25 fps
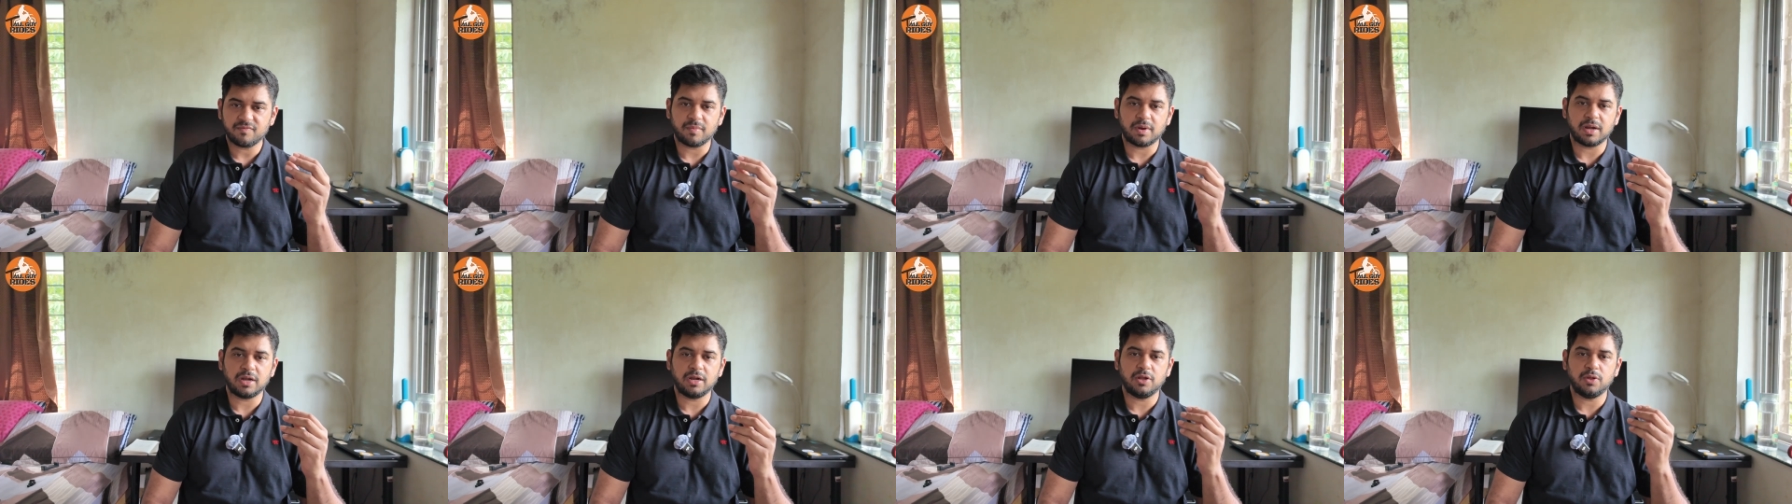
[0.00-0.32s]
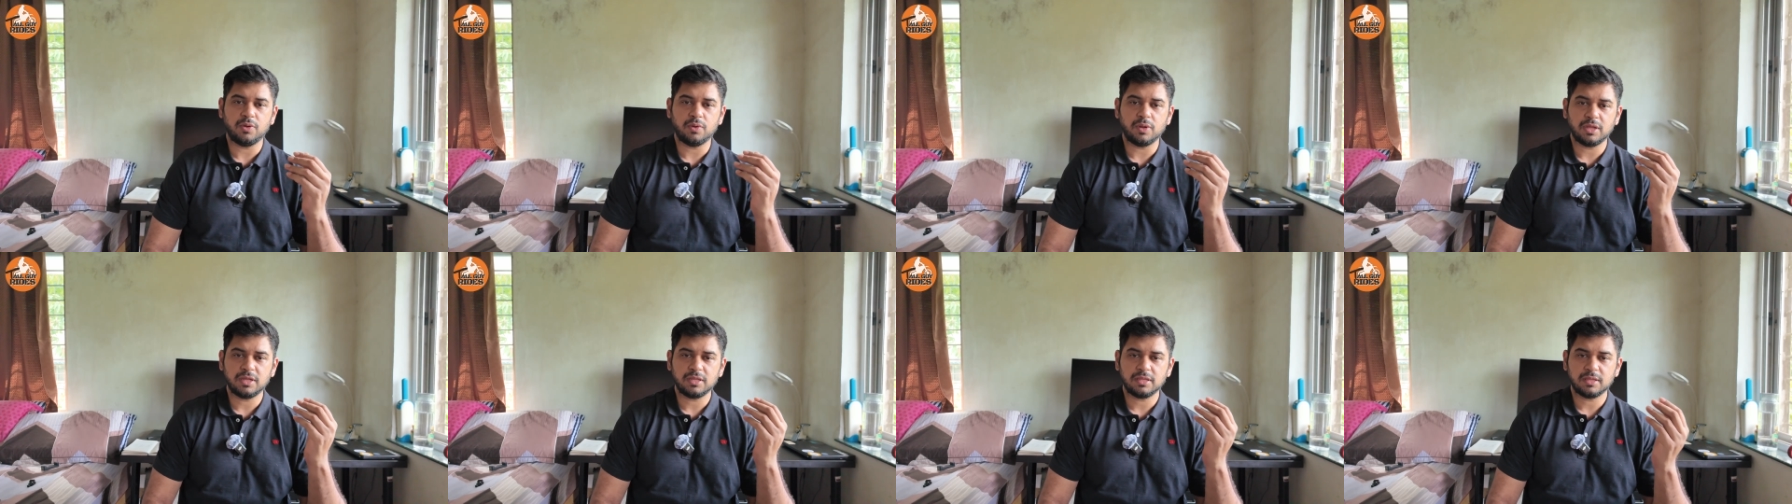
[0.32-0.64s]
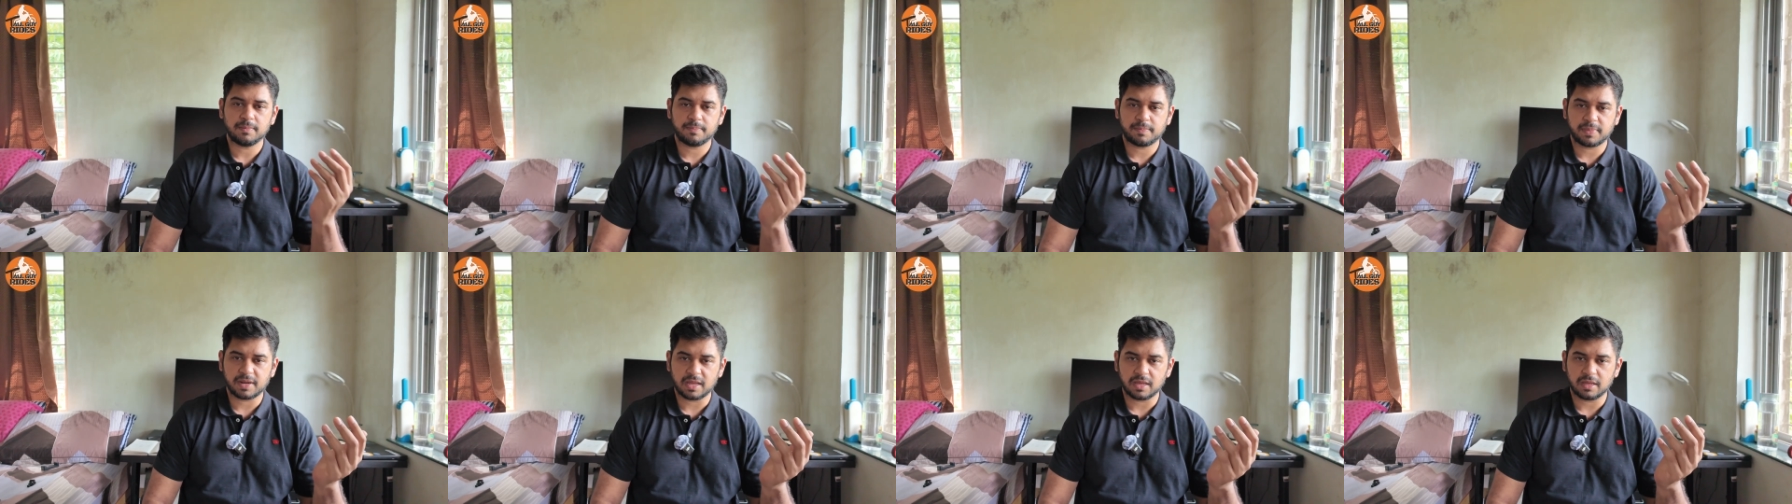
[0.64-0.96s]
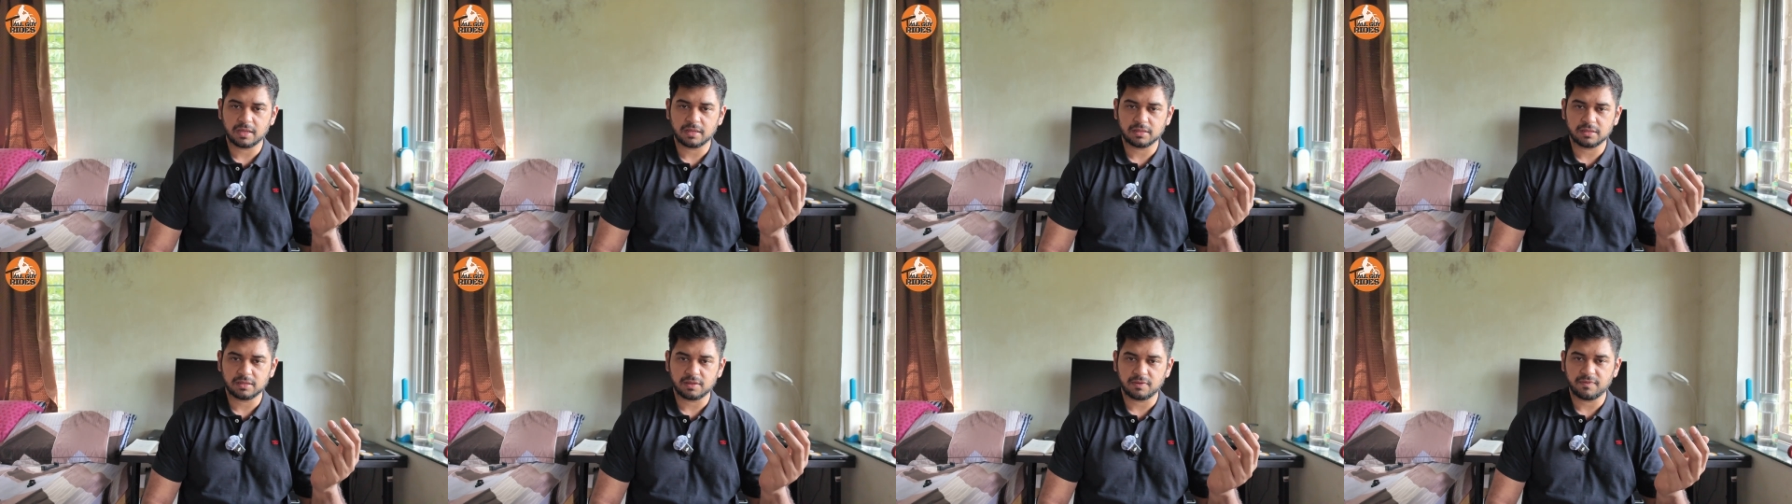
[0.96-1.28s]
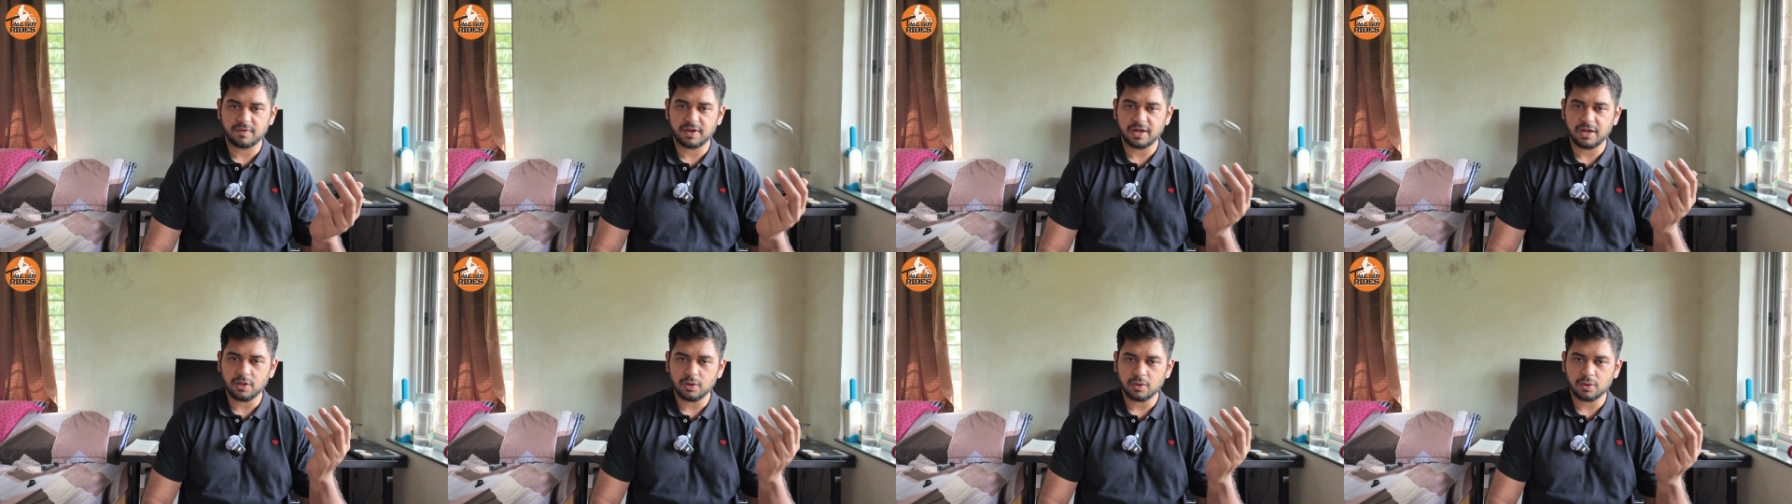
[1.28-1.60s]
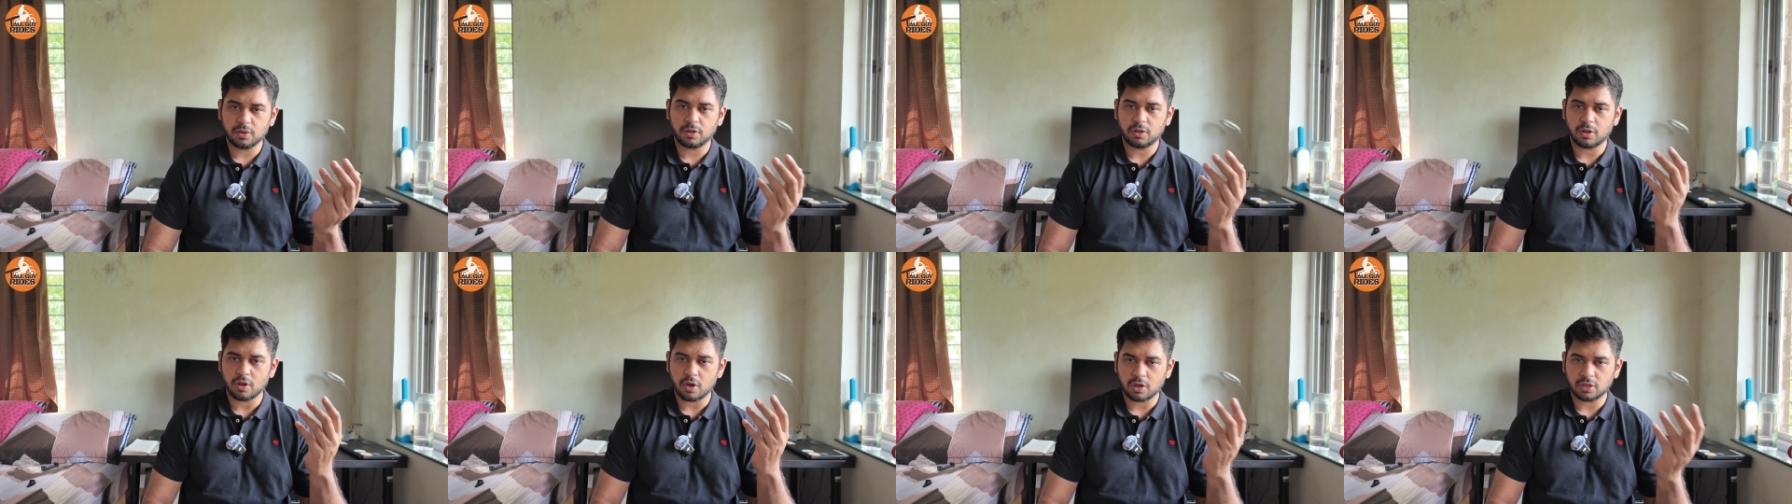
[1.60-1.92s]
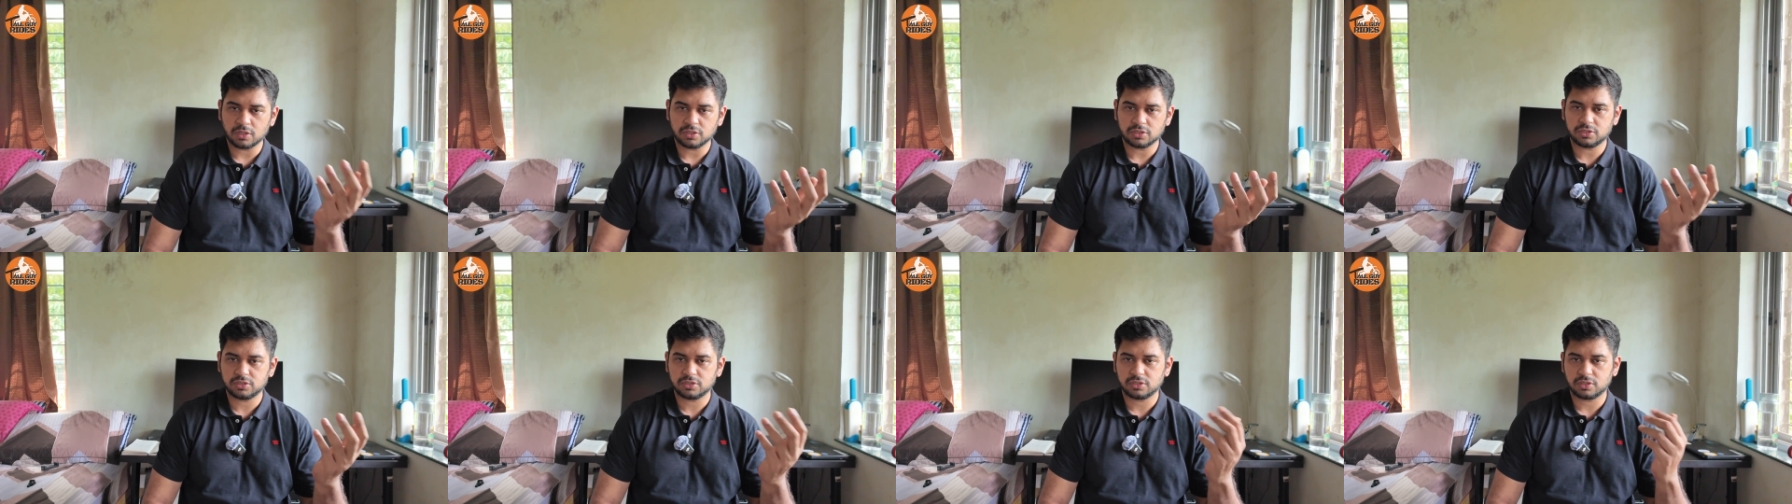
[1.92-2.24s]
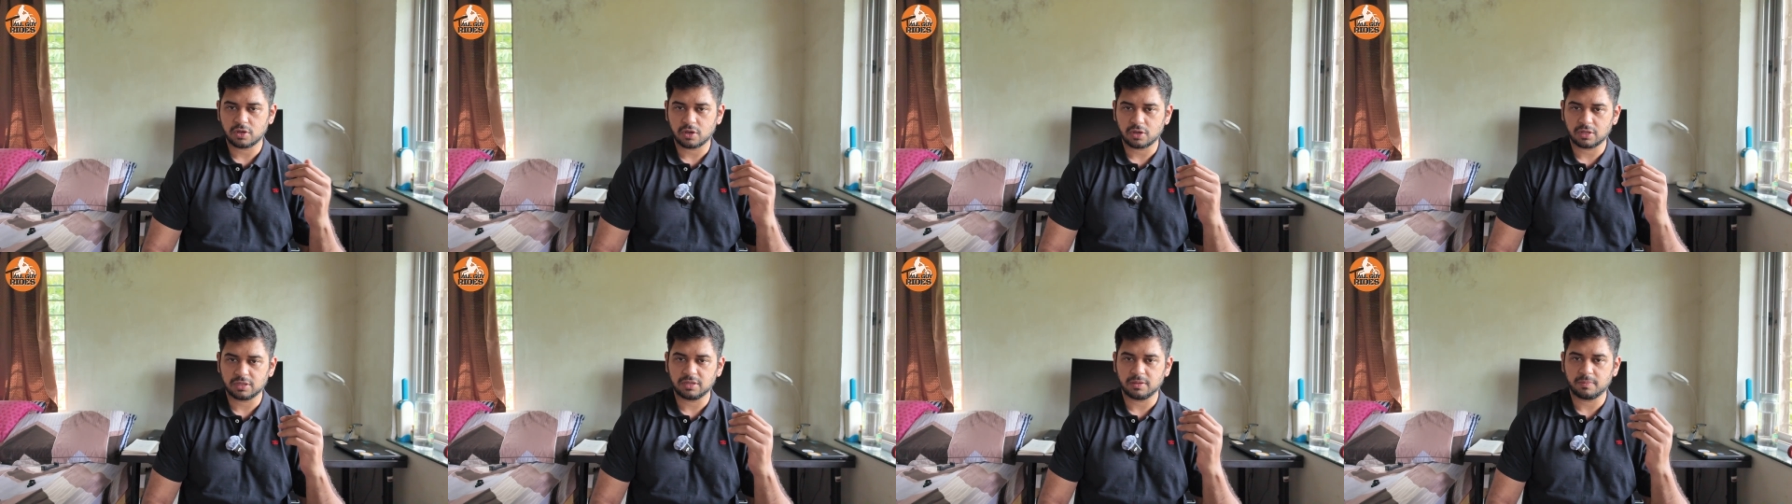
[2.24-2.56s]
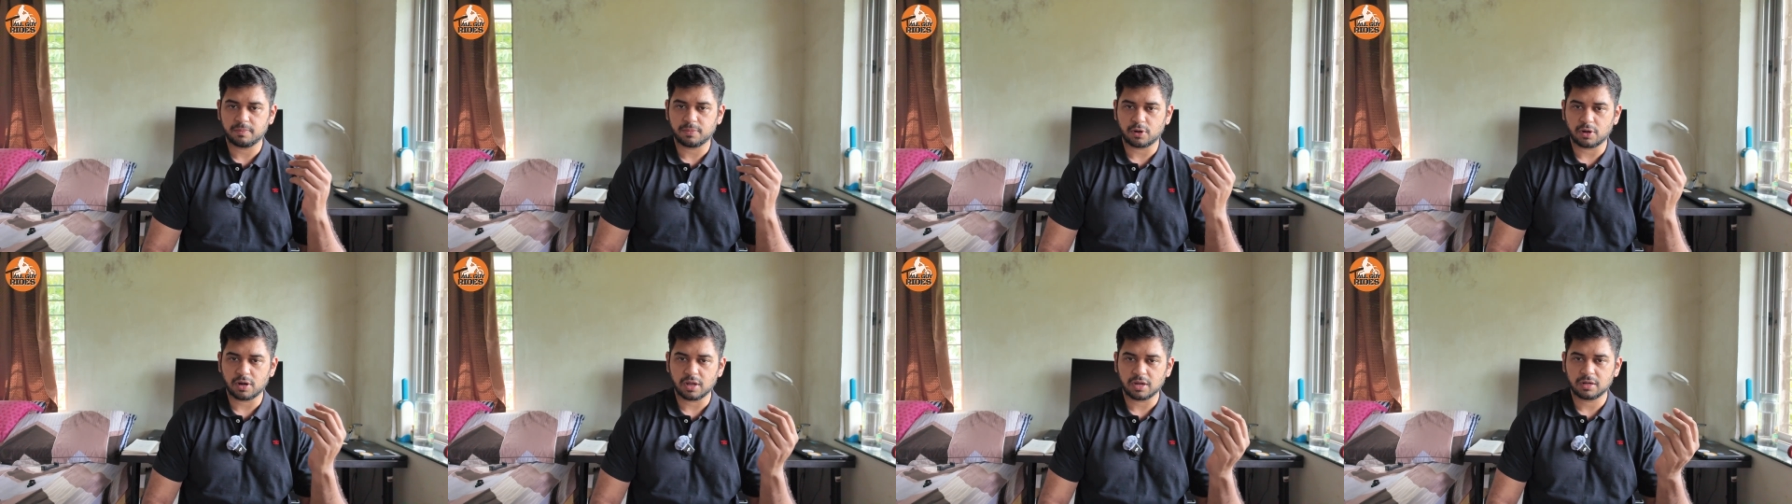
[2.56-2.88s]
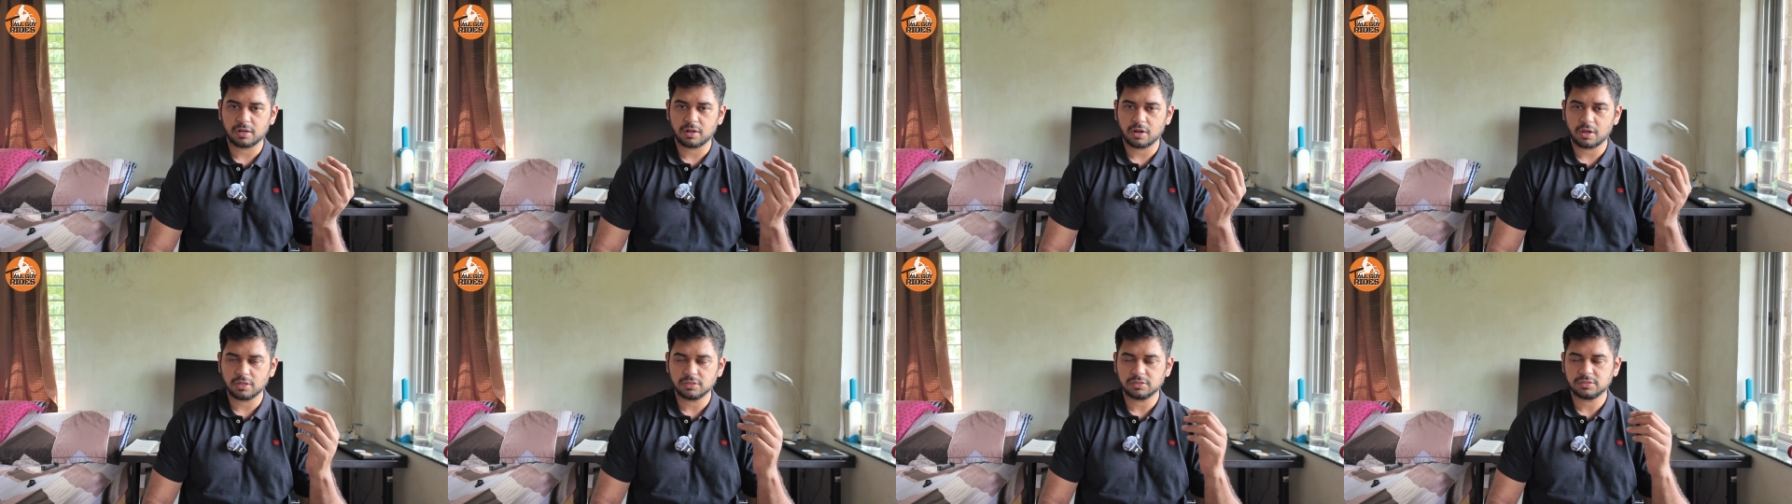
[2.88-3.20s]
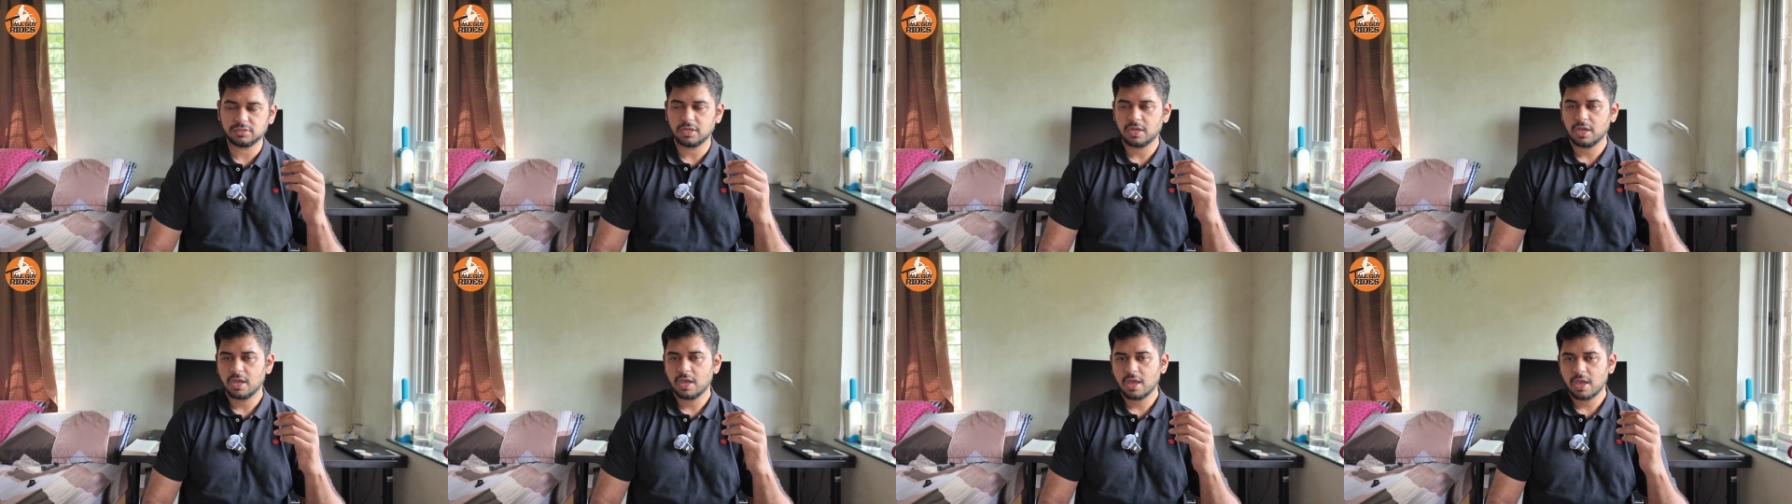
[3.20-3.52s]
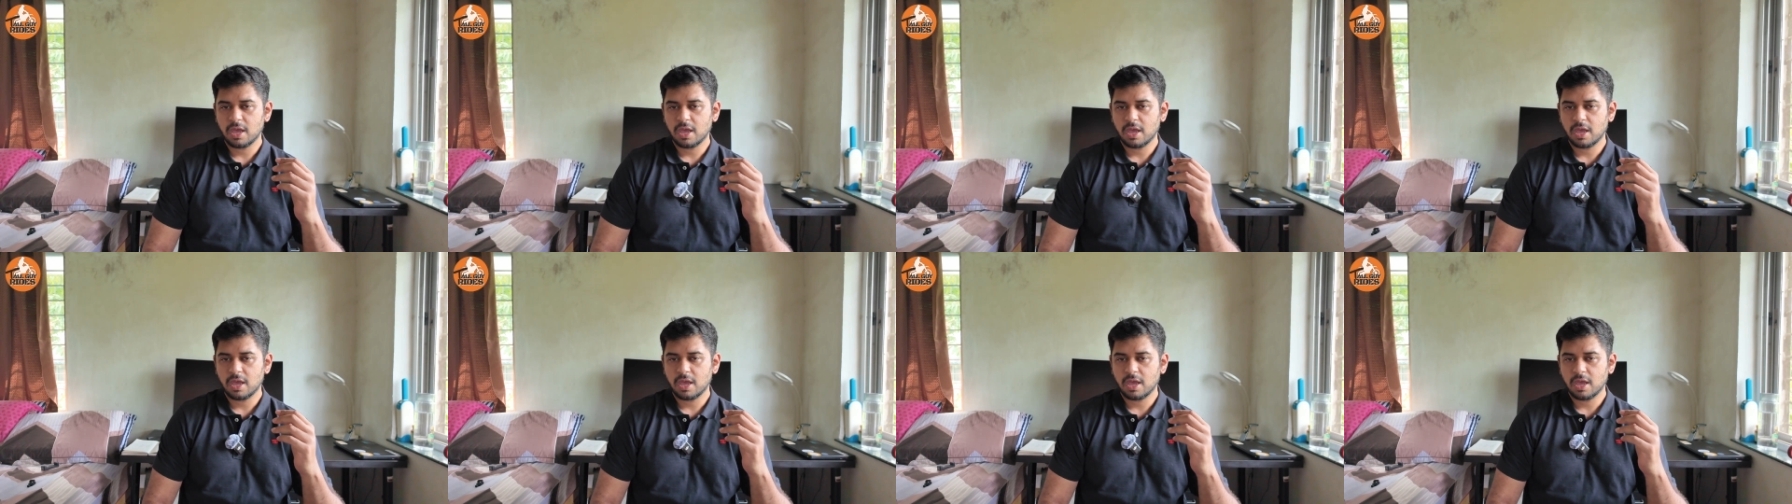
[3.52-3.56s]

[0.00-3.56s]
but during the video launch or the product launch,